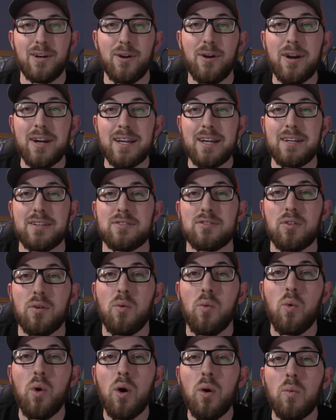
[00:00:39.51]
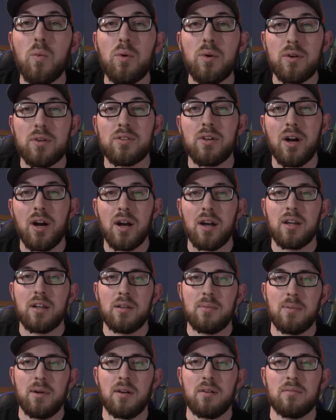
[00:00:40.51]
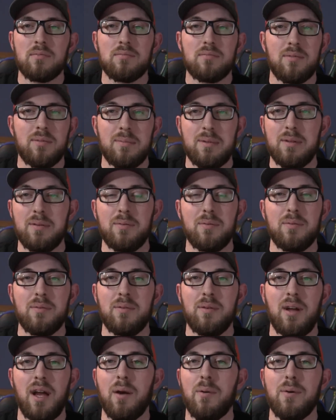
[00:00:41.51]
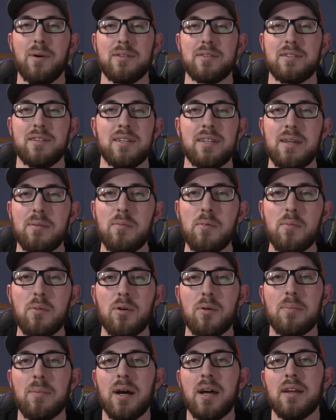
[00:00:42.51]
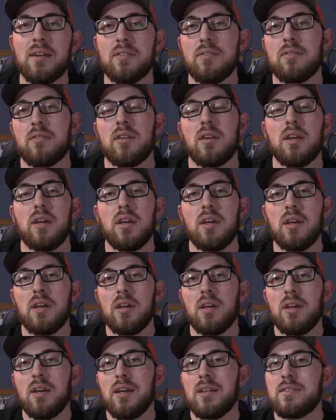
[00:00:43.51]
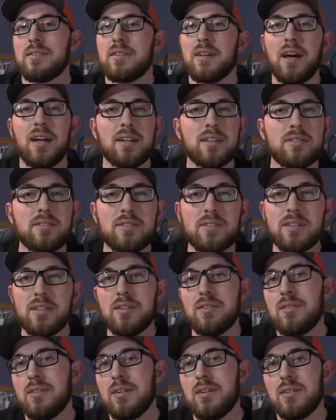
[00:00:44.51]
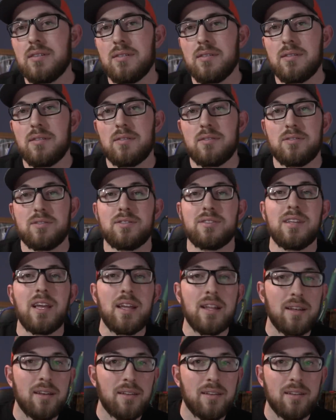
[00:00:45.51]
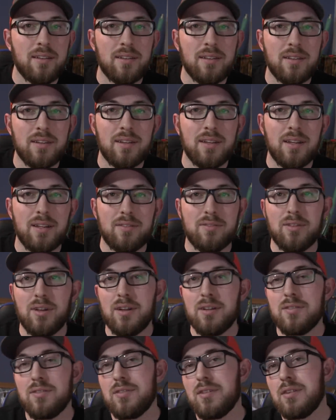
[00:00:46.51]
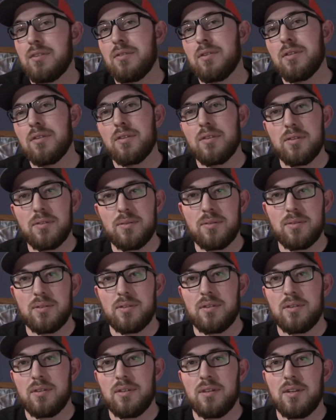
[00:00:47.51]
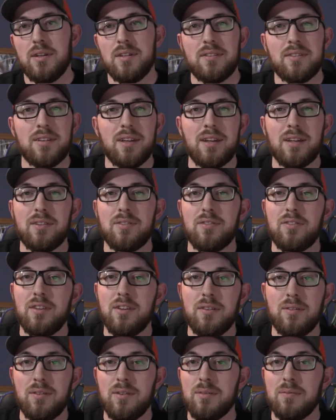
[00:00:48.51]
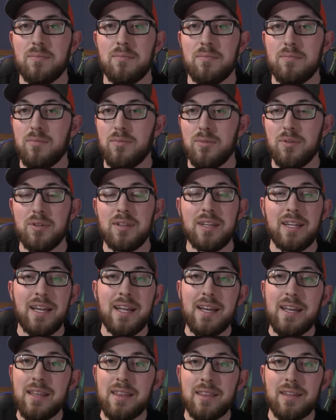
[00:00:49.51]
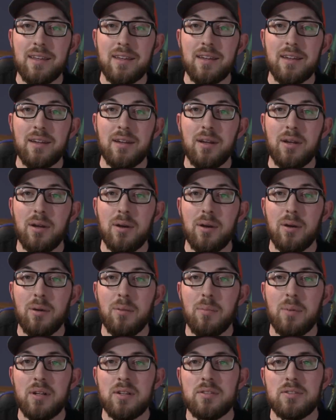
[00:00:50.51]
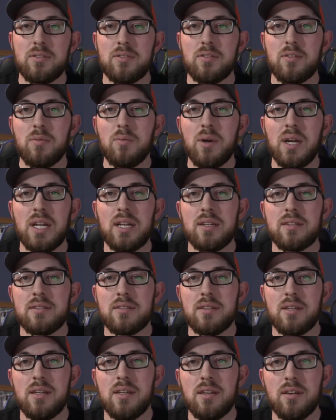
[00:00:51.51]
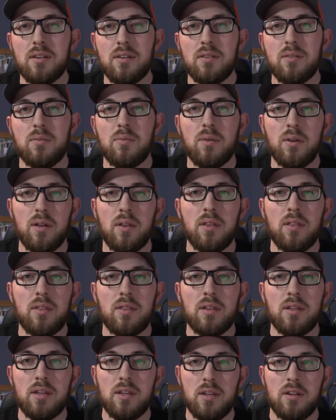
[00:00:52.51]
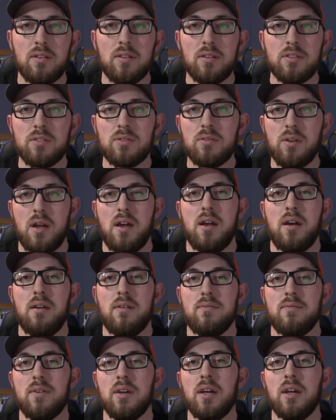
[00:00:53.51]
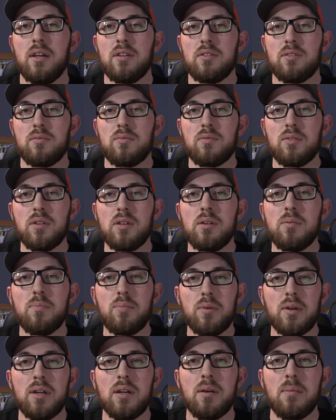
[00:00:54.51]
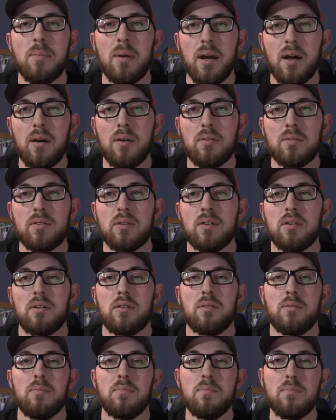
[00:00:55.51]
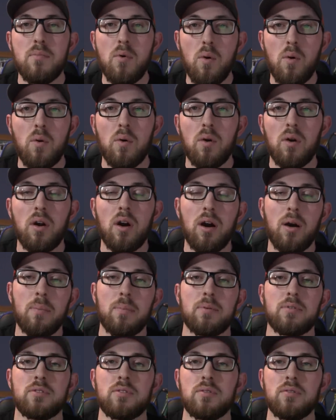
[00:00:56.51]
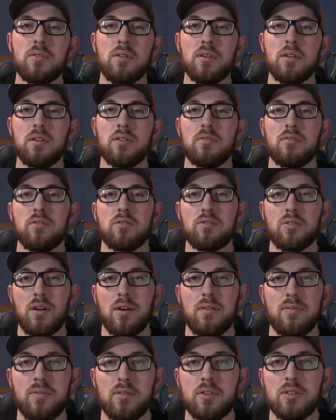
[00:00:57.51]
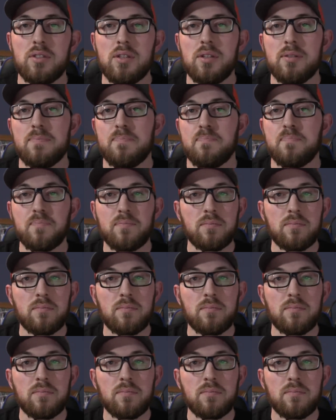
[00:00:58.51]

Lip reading: Alright guys, so what we're talking about, I mean, what's going to give me more bites? It's not a secret scent, it's not a secret lure, it's not a secret really anything, but it's just a way to tinker with the gear that you have to really bring about more opportunities to draw fish in.